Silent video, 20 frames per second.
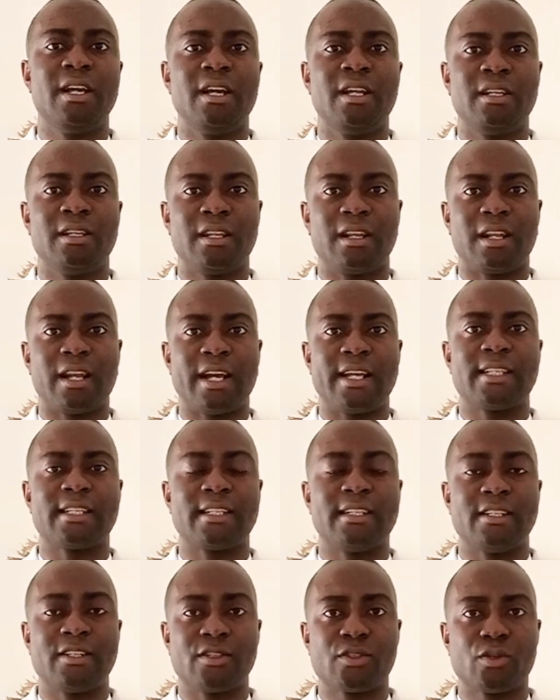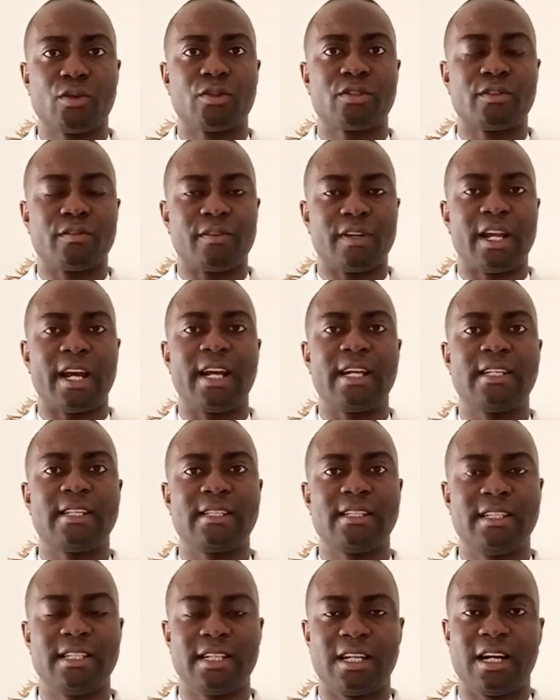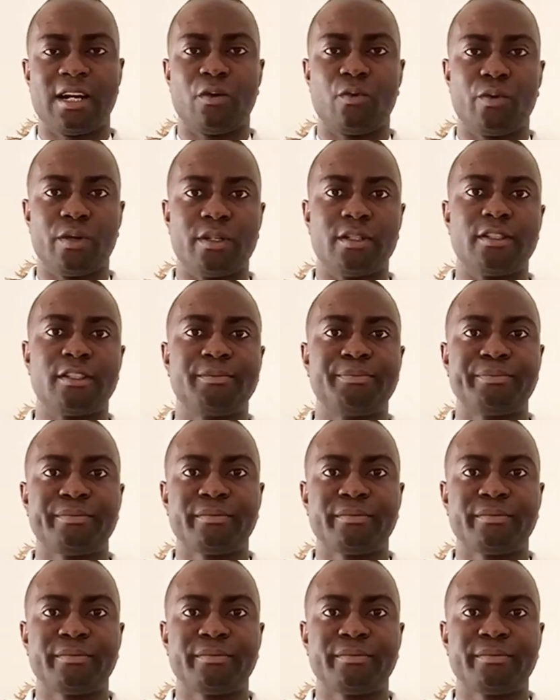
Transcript: the light and the source of light in our world.